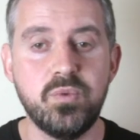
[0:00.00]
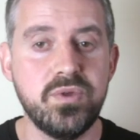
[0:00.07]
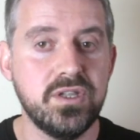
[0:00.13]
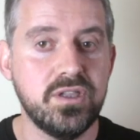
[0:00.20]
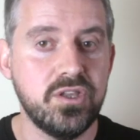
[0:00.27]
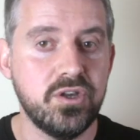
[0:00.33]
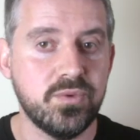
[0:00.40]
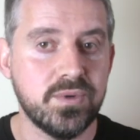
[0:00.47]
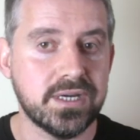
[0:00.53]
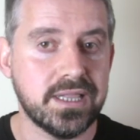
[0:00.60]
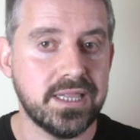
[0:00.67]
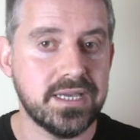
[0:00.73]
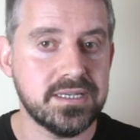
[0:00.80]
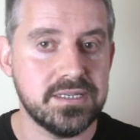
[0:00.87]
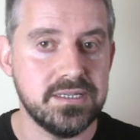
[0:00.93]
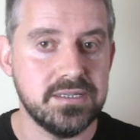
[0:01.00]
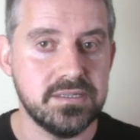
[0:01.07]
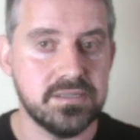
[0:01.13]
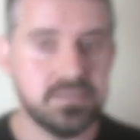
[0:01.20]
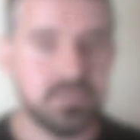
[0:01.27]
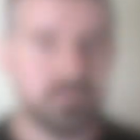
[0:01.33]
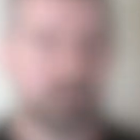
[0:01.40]
with the lower
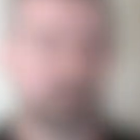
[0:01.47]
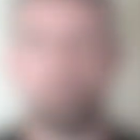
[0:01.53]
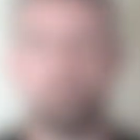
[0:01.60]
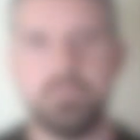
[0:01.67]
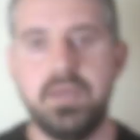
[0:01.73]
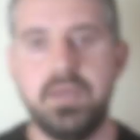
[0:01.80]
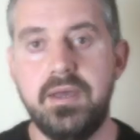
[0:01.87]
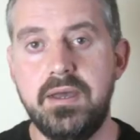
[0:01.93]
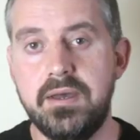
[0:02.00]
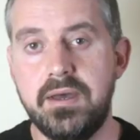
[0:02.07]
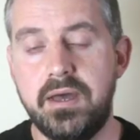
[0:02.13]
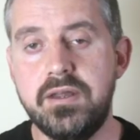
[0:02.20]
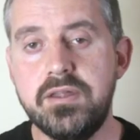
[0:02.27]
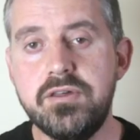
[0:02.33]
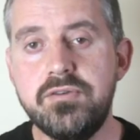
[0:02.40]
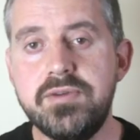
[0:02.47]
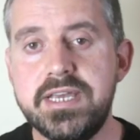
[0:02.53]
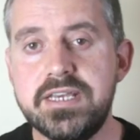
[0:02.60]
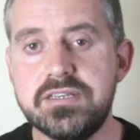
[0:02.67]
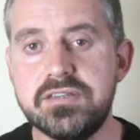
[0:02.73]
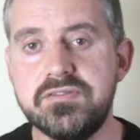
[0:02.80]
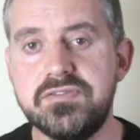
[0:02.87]
classes. Another
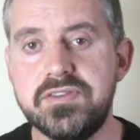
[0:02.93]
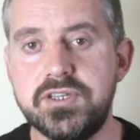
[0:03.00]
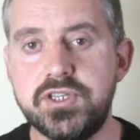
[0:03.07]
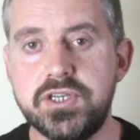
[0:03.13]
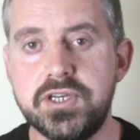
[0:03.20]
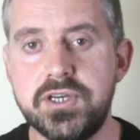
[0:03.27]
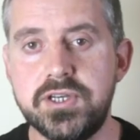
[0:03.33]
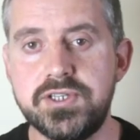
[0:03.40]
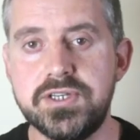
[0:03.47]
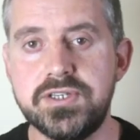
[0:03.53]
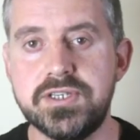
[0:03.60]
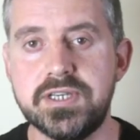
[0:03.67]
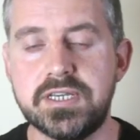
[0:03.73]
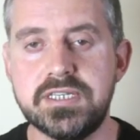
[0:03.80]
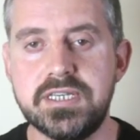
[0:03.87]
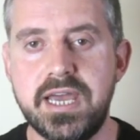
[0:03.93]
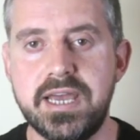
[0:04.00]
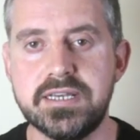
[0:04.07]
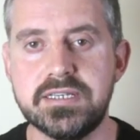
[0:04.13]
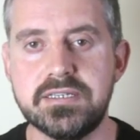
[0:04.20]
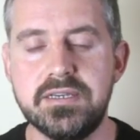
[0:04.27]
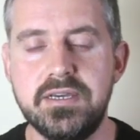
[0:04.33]
reason for the church's
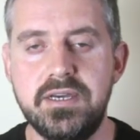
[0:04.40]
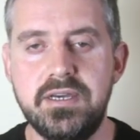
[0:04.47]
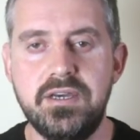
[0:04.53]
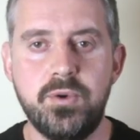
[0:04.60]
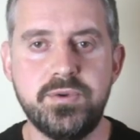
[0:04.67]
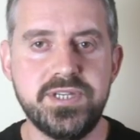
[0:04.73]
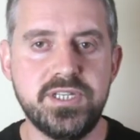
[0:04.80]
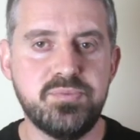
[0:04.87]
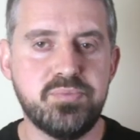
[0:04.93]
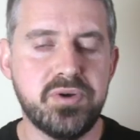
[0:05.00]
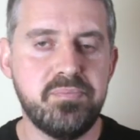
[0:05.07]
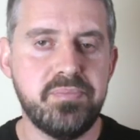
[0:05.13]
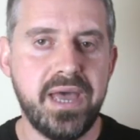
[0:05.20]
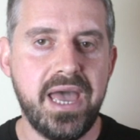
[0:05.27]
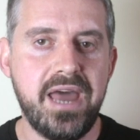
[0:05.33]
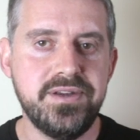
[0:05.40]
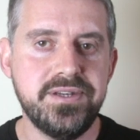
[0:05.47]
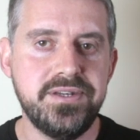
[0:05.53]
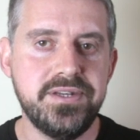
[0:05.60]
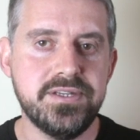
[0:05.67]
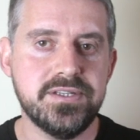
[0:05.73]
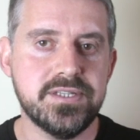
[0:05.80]
success was its
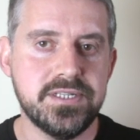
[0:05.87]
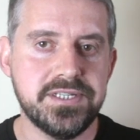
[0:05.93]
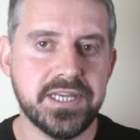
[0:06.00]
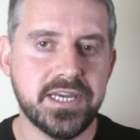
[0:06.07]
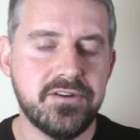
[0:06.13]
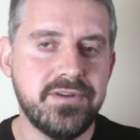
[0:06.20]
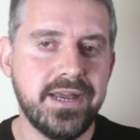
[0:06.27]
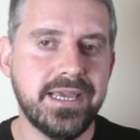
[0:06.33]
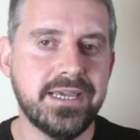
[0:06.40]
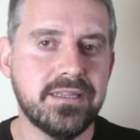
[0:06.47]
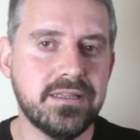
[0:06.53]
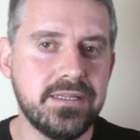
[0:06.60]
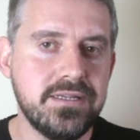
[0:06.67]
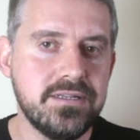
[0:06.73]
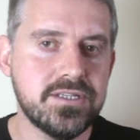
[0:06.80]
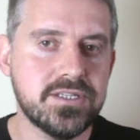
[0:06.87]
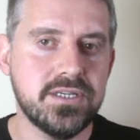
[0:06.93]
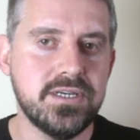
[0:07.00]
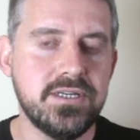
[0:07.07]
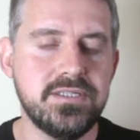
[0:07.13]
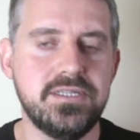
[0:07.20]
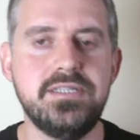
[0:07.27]
preparedness to directly
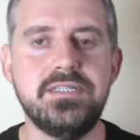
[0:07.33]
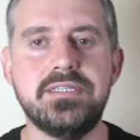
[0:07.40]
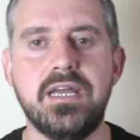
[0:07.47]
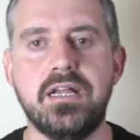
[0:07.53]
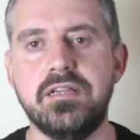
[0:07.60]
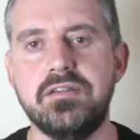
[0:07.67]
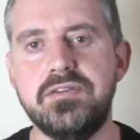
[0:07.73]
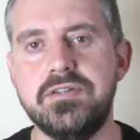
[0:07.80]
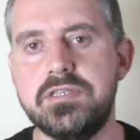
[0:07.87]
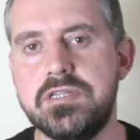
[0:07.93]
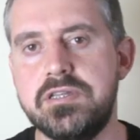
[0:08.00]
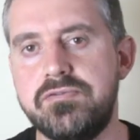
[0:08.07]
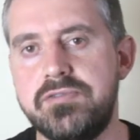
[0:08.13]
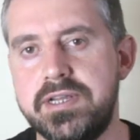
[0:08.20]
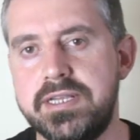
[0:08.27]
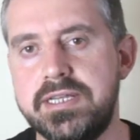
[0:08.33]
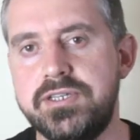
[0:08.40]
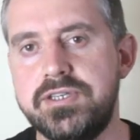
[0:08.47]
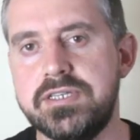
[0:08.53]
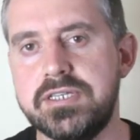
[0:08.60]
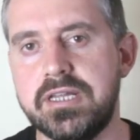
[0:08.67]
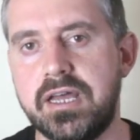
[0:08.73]
insert itself into the
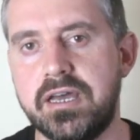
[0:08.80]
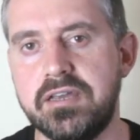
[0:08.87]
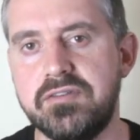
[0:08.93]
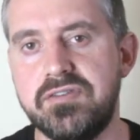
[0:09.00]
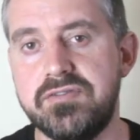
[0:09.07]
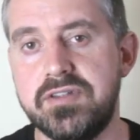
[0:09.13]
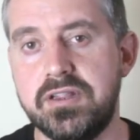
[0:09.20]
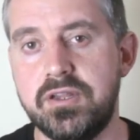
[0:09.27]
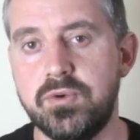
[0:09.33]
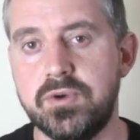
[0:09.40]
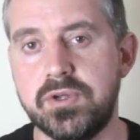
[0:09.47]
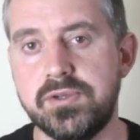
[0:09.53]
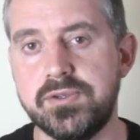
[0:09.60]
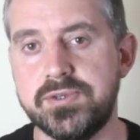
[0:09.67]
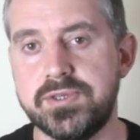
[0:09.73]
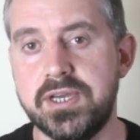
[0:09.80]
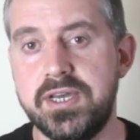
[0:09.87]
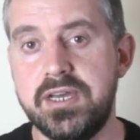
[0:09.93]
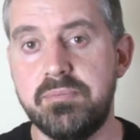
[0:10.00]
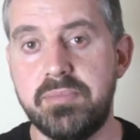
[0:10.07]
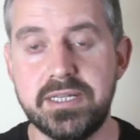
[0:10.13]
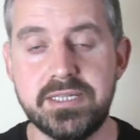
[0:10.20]
religious life of the locals
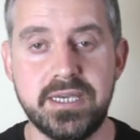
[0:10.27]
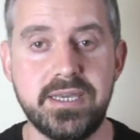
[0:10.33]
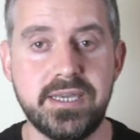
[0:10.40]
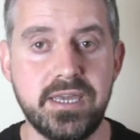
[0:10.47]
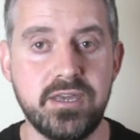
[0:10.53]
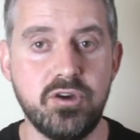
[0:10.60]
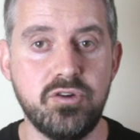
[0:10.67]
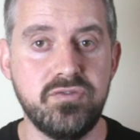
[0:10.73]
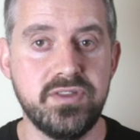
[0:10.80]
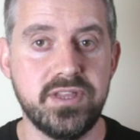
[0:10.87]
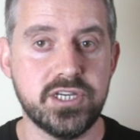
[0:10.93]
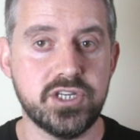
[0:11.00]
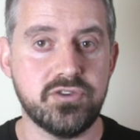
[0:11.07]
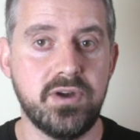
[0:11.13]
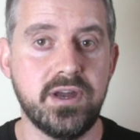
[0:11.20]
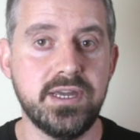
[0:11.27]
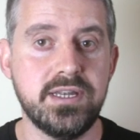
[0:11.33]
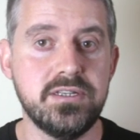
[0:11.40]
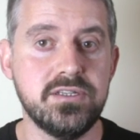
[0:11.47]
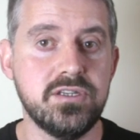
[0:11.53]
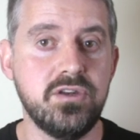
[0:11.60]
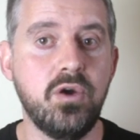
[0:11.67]
by taking over their
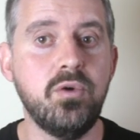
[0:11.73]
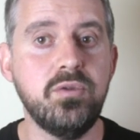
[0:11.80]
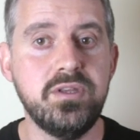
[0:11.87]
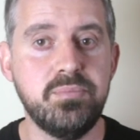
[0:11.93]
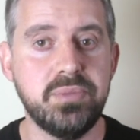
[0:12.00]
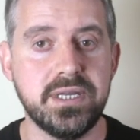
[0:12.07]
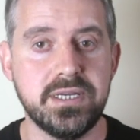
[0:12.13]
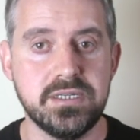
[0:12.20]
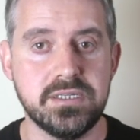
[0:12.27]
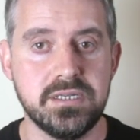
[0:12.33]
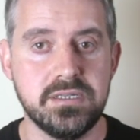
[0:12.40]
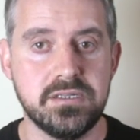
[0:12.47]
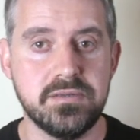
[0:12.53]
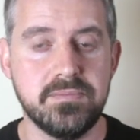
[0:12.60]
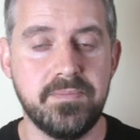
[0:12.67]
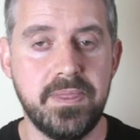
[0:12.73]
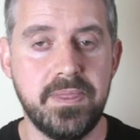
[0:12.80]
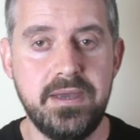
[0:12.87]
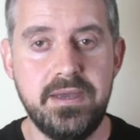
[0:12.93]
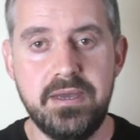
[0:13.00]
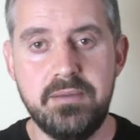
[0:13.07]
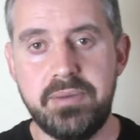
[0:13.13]
shrines and holy places.
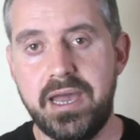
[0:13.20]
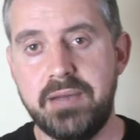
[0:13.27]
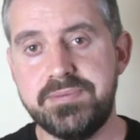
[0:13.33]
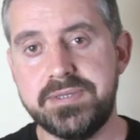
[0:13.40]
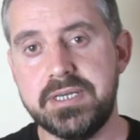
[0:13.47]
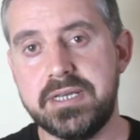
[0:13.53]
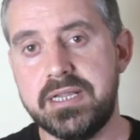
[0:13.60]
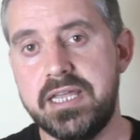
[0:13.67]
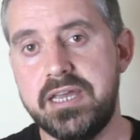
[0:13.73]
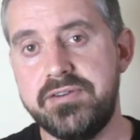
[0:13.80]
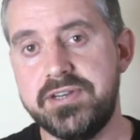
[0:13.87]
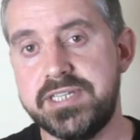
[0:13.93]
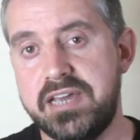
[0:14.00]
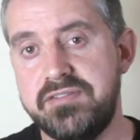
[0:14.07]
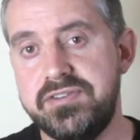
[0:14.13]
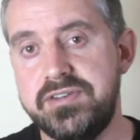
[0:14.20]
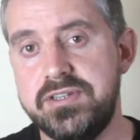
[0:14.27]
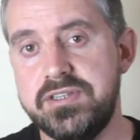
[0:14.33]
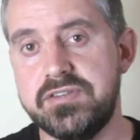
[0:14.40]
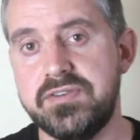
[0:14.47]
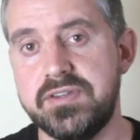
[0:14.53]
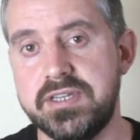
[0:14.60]
Perhaps the clearest
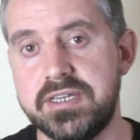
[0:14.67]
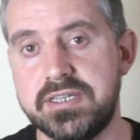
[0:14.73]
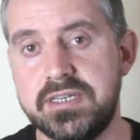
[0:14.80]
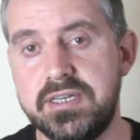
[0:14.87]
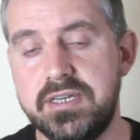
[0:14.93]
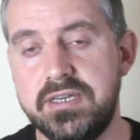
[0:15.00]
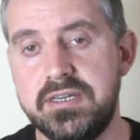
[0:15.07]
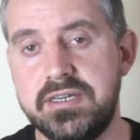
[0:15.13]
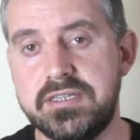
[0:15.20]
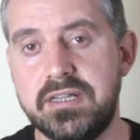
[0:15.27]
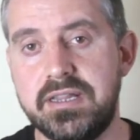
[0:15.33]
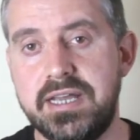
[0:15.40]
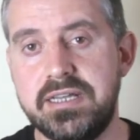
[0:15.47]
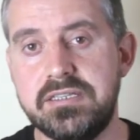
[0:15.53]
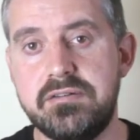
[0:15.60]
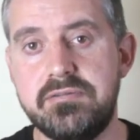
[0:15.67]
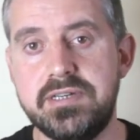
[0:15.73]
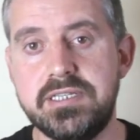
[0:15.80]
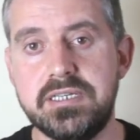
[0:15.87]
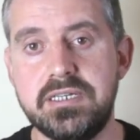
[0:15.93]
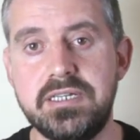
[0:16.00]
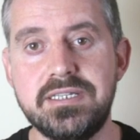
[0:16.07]
evidence for this is a letter
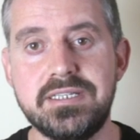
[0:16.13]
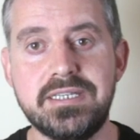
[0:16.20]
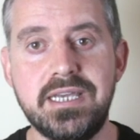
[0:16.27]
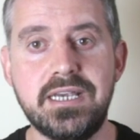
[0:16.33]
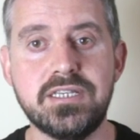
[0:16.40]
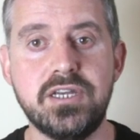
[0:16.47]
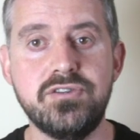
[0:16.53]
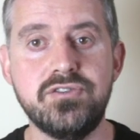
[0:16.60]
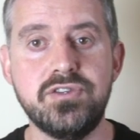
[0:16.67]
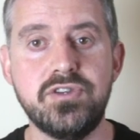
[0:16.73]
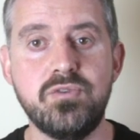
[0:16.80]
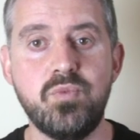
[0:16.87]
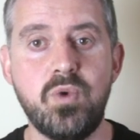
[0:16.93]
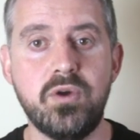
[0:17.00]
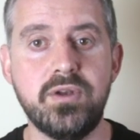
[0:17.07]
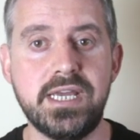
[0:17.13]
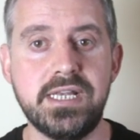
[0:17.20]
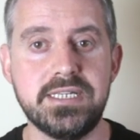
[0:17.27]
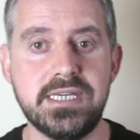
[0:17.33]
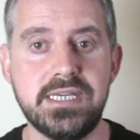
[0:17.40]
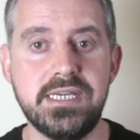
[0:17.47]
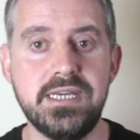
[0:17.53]
written in 601
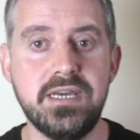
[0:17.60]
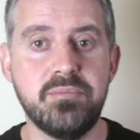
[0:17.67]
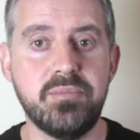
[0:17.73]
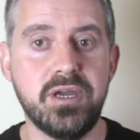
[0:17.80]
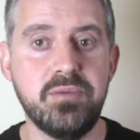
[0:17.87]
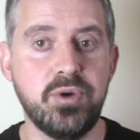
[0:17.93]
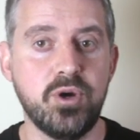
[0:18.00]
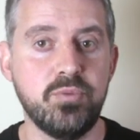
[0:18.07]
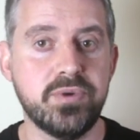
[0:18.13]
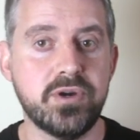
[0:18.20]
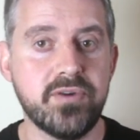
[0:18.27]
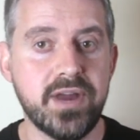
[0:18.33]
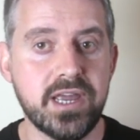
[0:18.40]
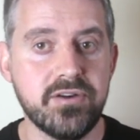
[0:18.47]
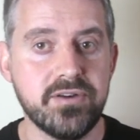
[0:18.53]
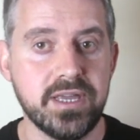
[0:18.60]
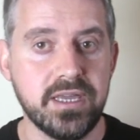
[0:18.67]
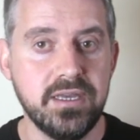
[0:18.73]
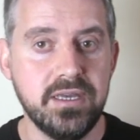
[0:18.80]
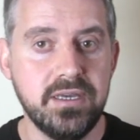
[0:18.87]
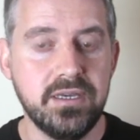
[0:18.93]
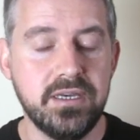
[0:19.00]
AD by Pope Gregory,
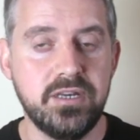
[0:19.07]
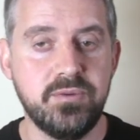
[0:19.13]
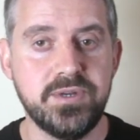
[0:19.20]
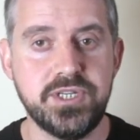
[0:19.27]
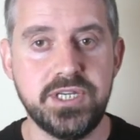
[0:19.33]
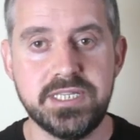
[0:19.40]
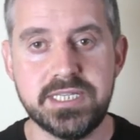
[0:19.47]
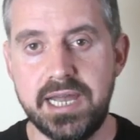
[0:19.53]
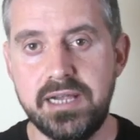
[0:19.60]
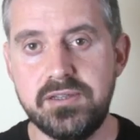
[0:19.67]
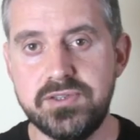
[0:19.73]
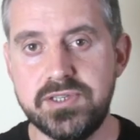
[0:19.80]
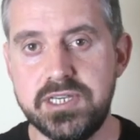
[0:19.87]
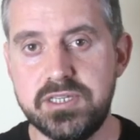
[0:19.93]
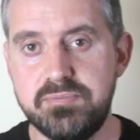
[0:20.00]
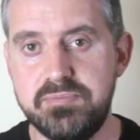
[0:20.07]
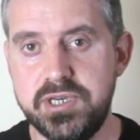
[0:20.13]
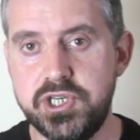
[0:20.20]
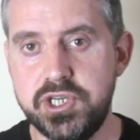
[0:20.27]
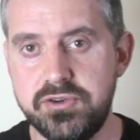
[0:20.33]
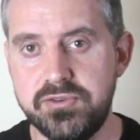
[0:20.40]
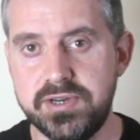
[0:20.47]
in which he tells his
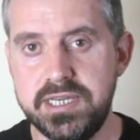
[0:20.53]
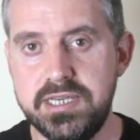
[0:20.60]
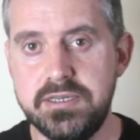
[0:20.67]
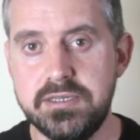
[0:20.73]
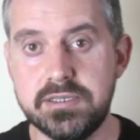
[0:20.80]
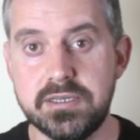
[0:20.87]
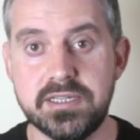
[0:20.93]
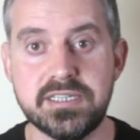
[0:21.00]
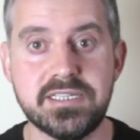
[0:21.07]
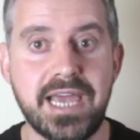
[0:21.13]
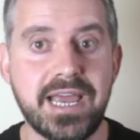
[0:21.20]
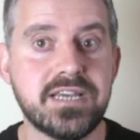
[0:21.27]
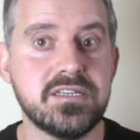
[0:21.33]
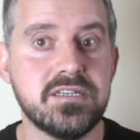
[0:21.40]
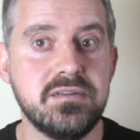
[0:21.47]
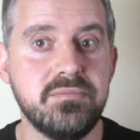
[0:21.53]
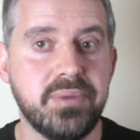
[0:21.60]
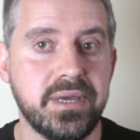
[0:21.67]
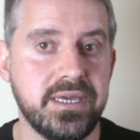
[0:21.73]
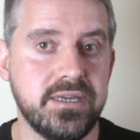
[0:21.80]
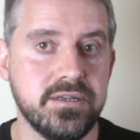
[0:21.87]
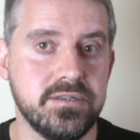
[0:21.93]
missionaries to the Saxon
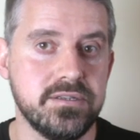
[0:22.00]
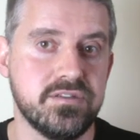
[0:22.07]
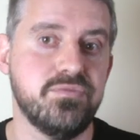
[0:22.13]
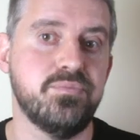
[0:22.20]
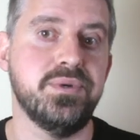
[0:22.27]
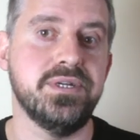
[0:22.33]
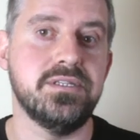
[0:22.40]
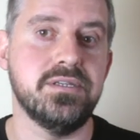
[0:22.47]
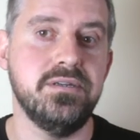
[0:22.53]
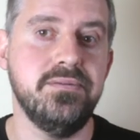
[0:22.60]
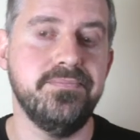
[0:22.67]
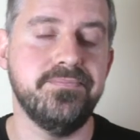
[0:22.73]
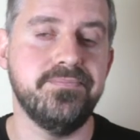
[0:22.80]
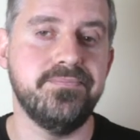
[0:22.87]
pagans of Britain,